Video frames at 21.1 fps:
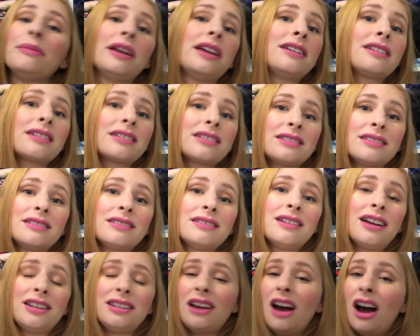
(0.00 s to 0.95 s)
make
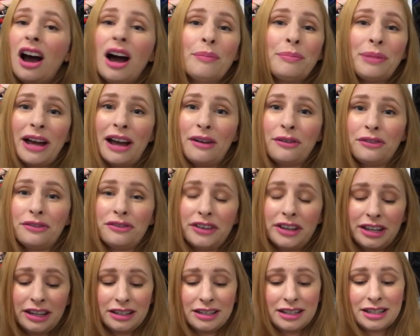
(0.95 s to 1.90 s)
a top out of
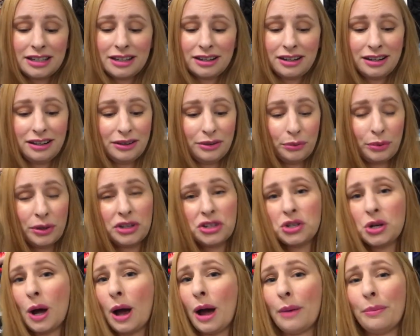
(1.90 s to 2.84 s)
it.
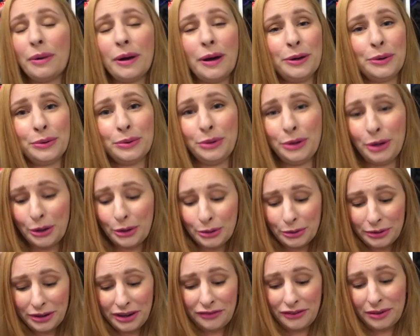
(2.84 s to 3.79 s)
Which top, I don't
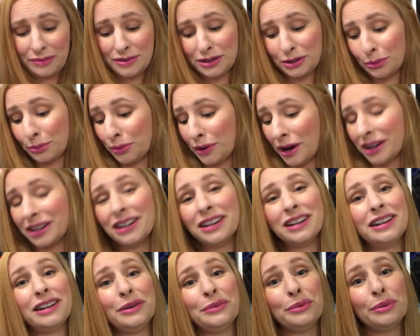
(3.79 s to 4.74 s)
know. If I'm still
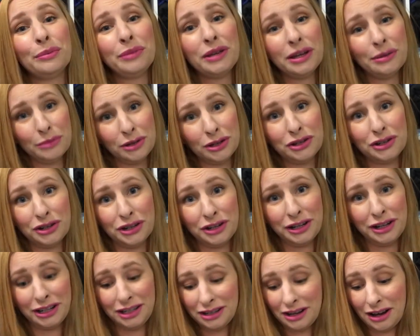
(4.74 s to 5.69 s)
pregnant, it will be a
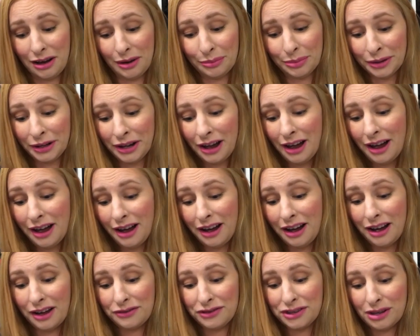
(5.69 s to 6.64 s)
maternity top
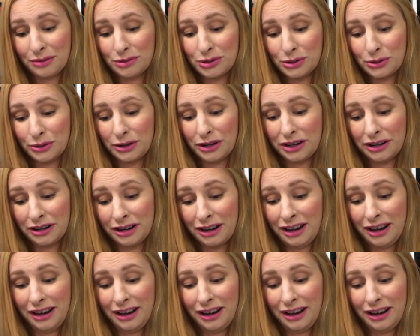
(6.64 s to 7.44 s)
of some sort.